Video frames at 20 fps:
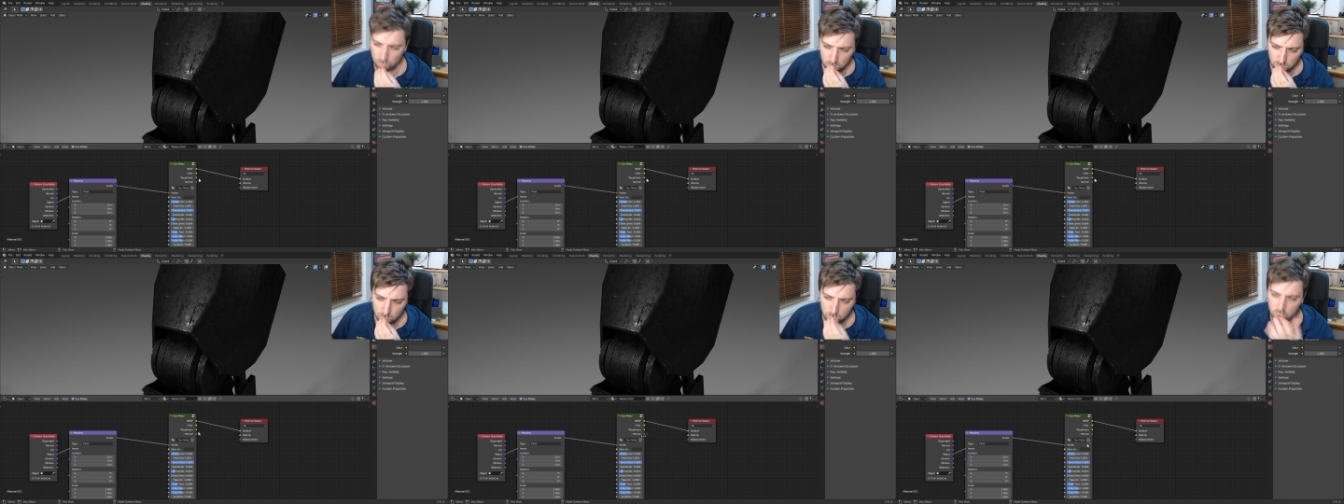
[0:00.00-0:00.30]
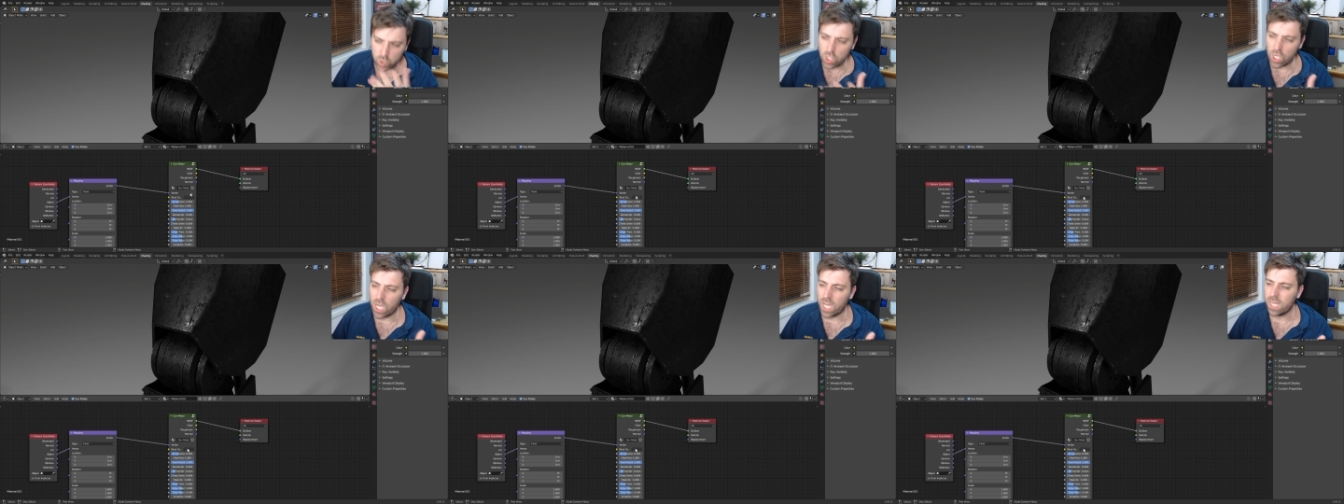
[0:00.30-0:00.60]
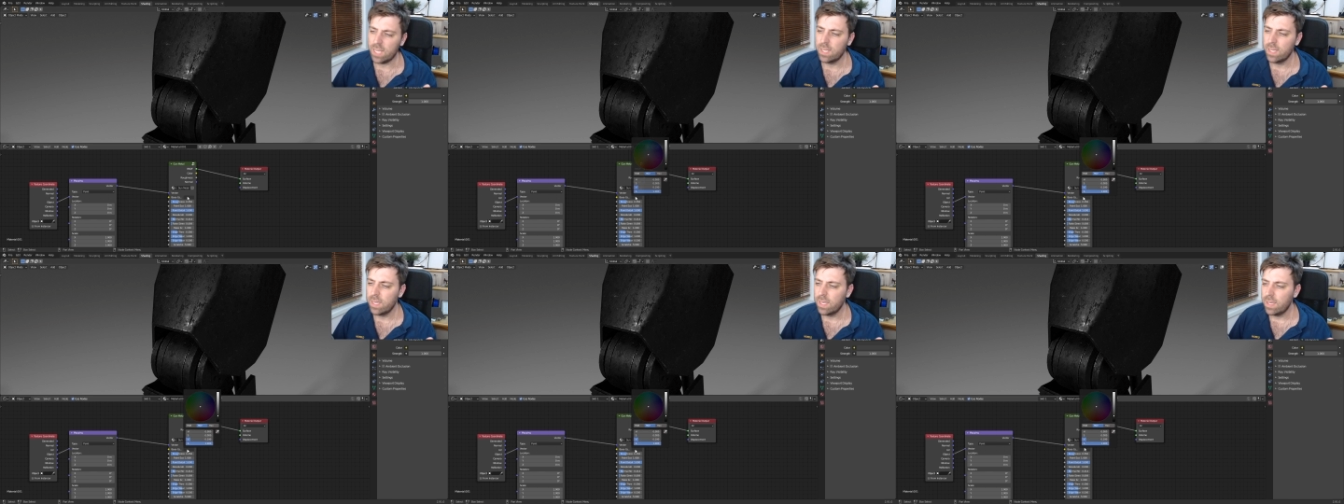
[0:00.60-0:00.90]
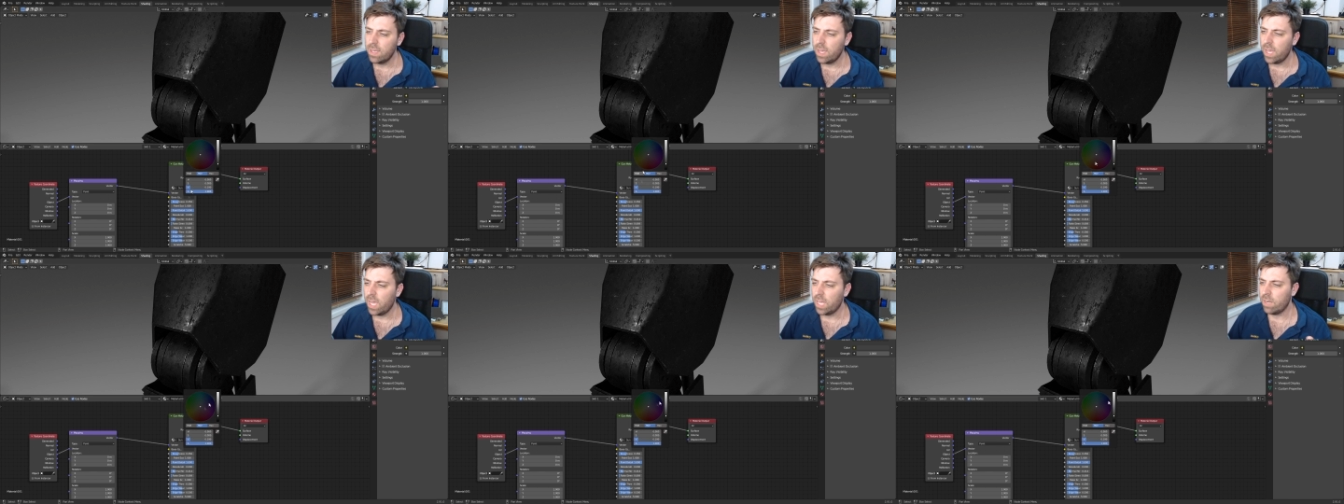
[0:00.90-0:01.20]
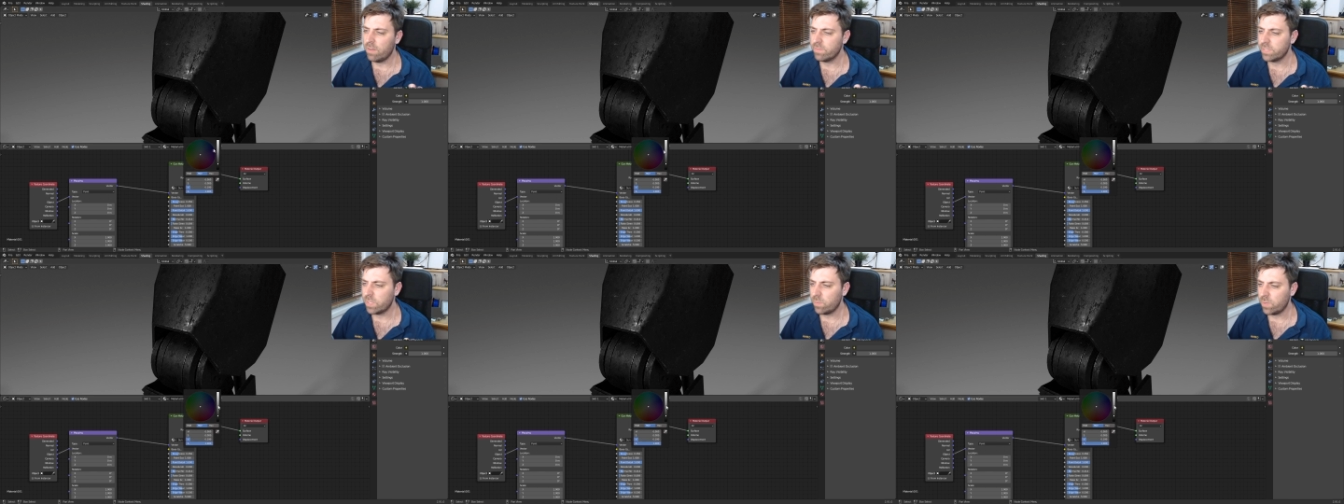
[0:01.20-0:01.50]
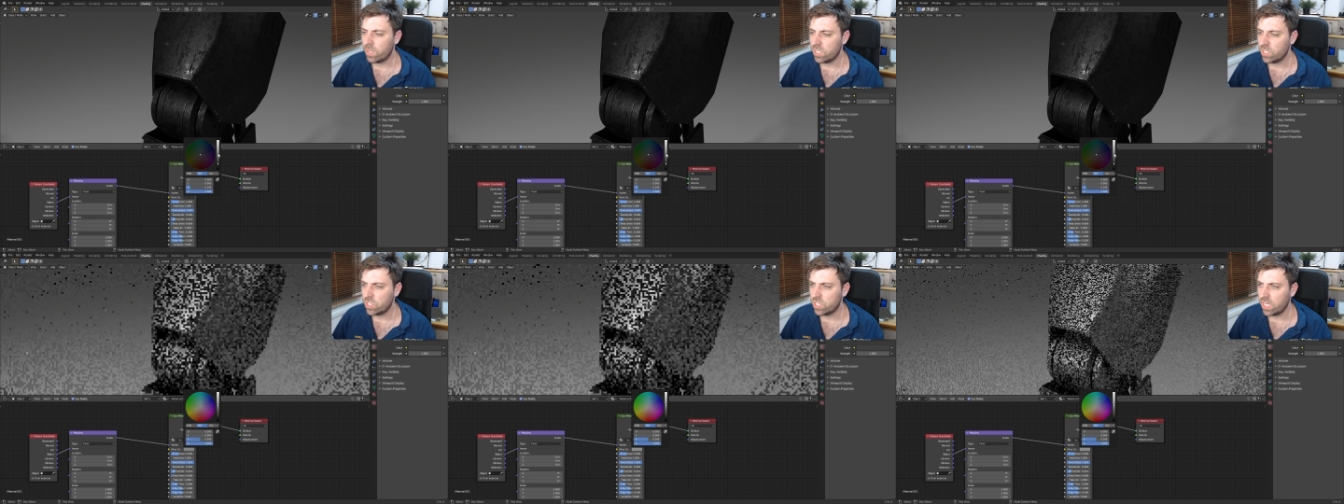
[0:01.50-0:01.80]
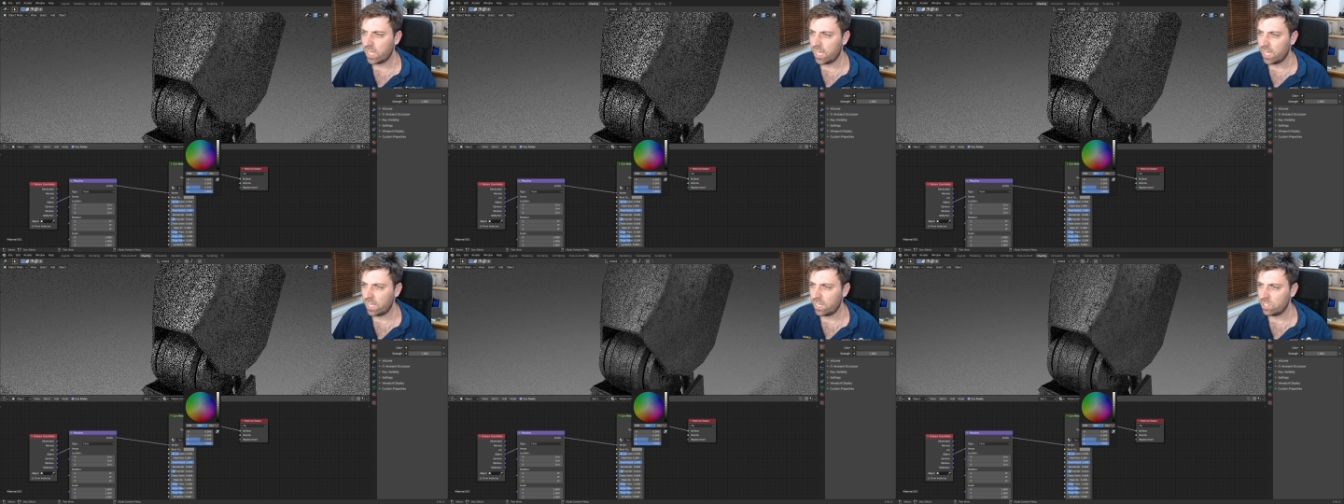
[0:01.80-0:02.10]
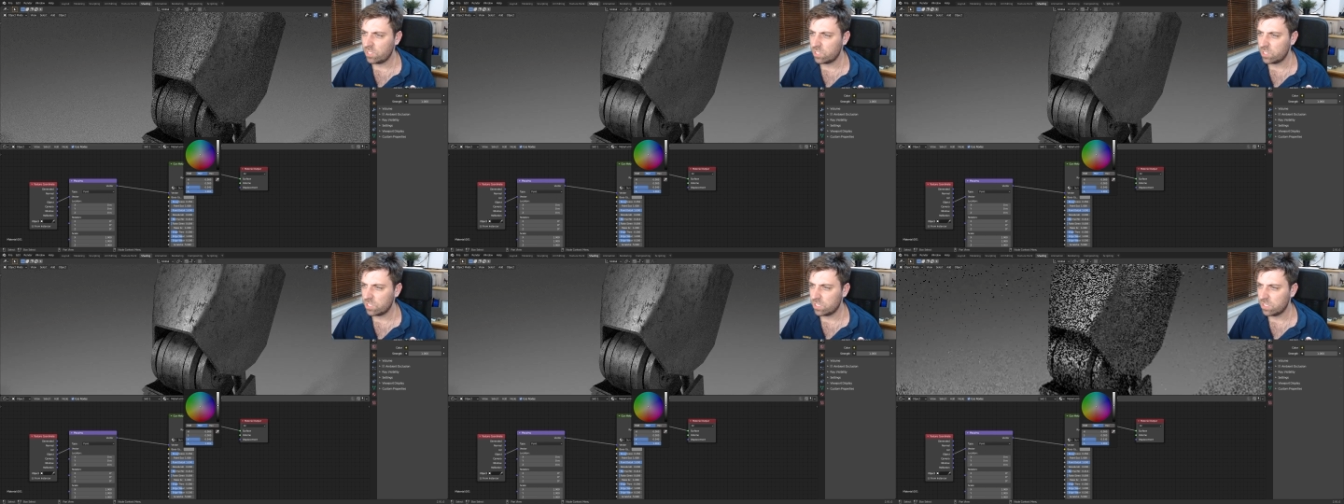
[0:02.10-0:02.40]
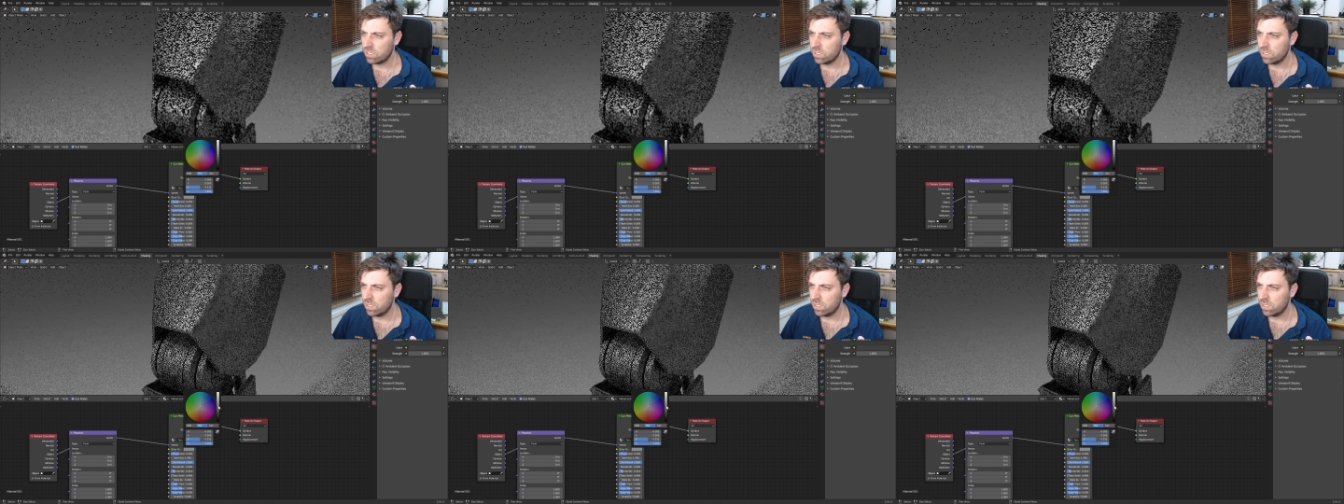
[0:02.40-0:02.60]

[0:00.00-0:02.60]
And obviously we can change,